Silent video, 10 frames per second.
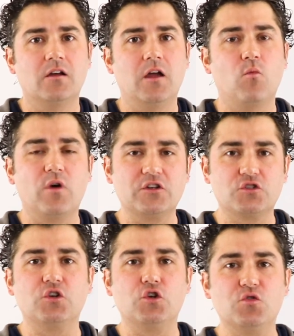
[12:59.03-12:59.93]
And what it's
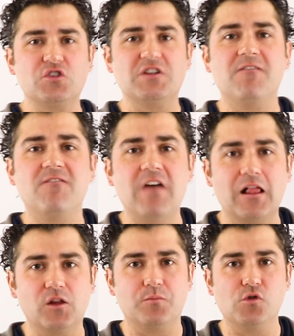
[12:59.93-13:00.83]
going to do is
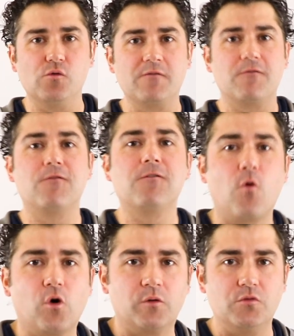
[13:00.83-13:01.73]
develop you and
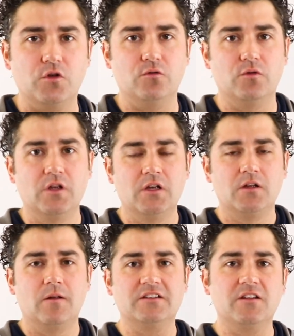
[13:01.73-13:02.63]
form you
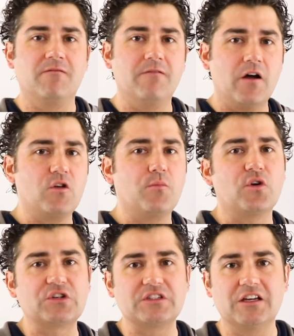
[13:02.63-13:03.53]
into the very
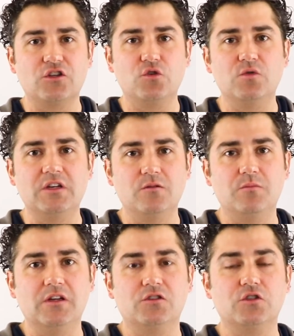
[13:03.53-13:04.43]
person that you need to
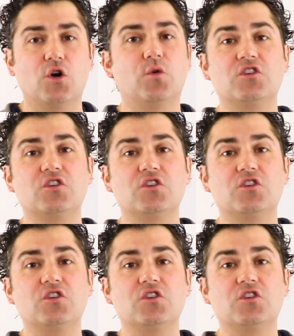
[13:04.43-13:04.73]
be to go and